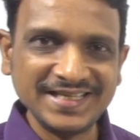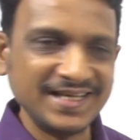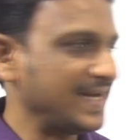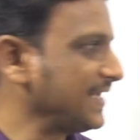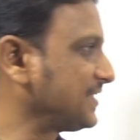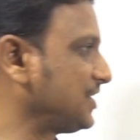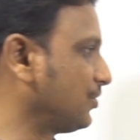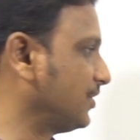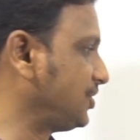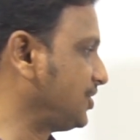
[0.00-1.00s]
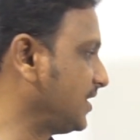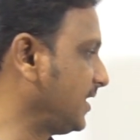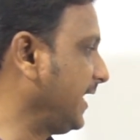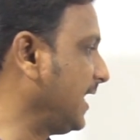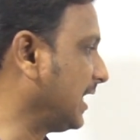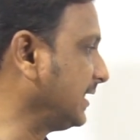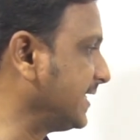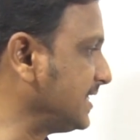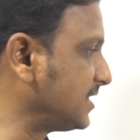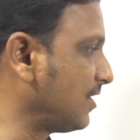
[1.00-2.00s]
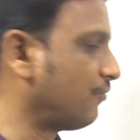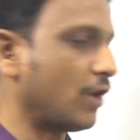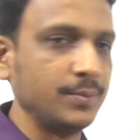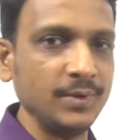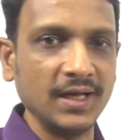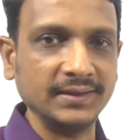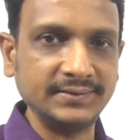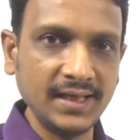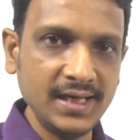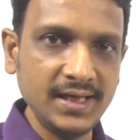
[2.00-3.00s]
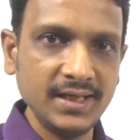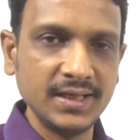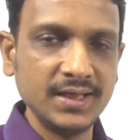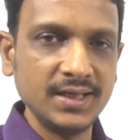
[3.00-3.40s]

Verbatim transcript: see the next question in our dental formula 3,